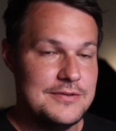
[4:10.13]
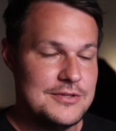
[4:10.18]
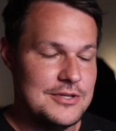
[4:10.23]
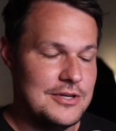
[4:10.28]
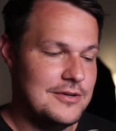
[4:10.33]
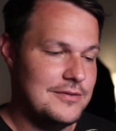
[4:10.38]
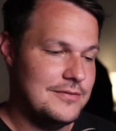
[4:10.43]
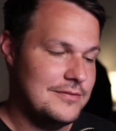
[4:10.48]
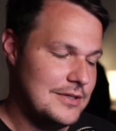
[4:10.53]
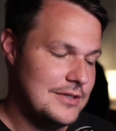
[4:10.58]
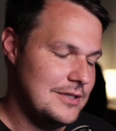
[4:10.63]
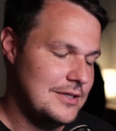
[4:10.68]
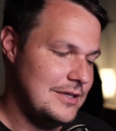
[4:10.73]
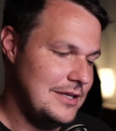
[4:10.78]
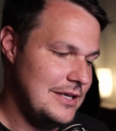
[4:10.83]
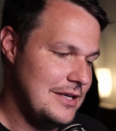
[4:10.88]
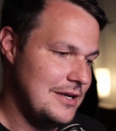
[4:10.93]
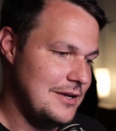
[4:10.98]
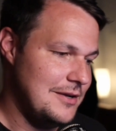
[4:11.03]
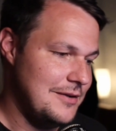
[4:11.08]
So,
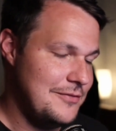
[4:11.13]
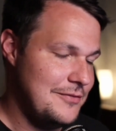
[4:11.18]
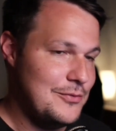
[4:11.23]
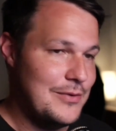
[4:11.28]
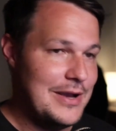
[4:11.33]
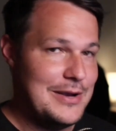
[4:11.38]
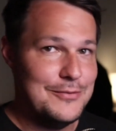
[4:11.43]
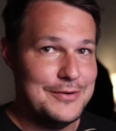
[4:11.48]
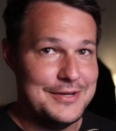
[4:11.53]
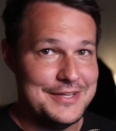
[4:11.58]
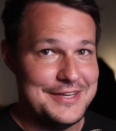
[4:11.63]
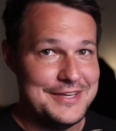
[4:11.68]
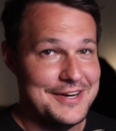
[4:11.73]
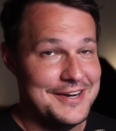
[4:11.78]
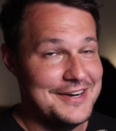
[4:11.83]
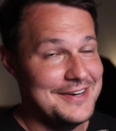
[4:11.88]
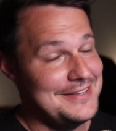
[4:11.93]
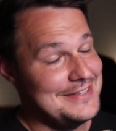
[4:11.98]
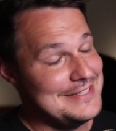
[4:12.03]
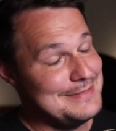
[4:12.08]
you know, if you wait one year,
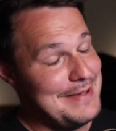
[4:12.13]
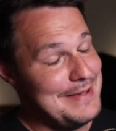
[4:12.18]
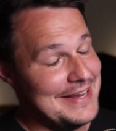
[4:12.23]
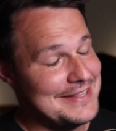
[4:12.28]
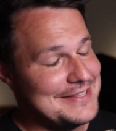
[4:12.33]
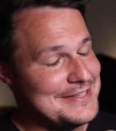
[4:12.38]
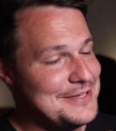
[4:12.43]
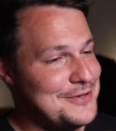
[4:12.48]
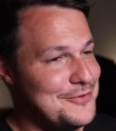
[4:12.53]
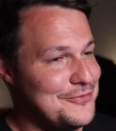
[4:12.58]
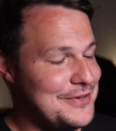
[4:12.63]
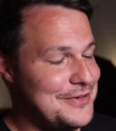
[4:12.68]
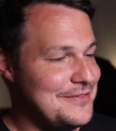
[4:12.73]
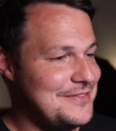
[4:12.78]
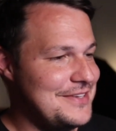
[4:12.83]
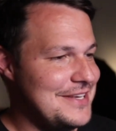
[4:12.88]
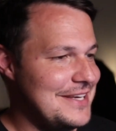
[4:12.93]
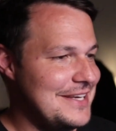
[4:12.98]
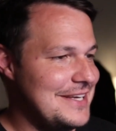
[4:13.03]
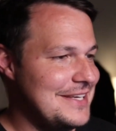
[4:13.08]
it's back to
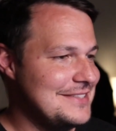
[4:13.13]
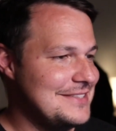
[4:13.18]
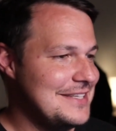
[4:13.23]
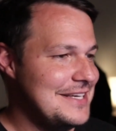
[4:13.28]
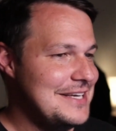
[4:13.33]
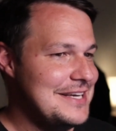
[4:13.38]
250 I guess.